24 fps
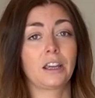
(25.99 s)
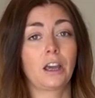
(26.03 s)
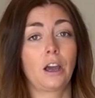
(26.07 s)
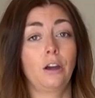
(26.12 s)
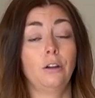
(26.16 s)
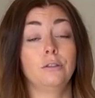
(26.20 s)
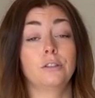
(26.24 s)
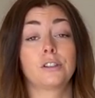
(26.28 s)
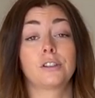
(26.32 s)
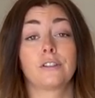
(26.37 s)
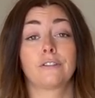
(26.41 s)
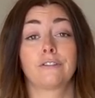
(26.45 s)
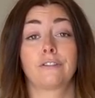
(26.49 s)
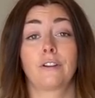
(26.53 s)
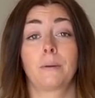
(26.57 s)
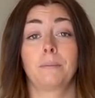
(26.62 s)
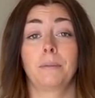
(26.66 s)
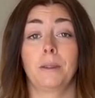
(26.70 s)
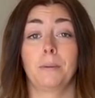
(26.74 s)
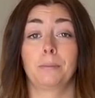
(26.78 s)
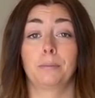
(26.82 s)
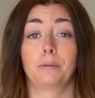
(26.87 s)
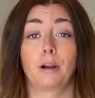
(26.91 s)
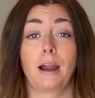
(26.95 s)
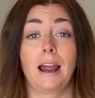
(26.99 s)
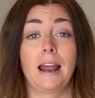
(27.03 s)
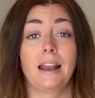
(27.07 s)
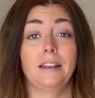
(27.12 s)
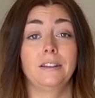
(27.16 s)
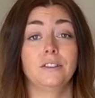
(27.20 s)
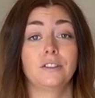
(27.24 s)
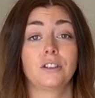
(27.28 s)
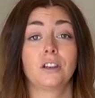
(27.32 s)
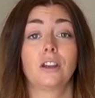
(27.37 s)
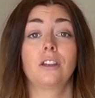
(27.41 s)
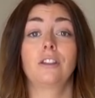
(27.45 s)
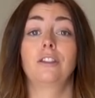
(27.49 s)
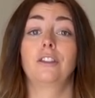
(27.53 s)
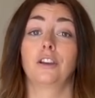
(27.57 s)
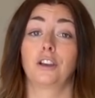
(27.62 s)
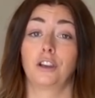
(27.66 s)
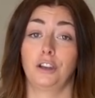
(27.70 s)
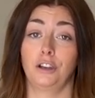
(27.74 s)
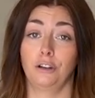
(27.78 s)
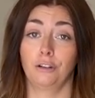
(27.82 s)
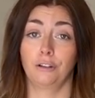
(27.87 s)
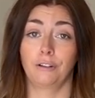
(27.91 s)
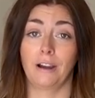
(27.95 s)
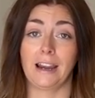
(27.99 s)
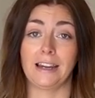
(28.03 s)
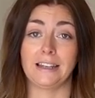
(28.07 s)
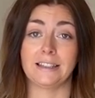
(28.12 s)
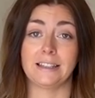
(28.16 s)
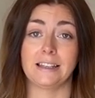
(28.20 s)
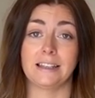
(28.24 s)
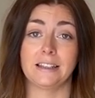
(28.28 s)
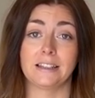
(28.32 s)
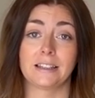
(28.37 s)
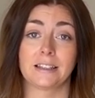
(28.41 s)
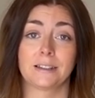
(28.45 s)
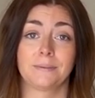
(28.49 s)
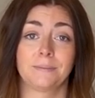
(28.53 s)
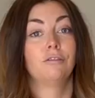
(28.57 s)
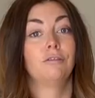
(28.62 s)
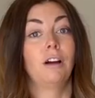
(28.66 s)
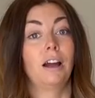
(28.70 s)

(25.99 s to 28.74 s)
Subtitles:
coats from the brand The Curated.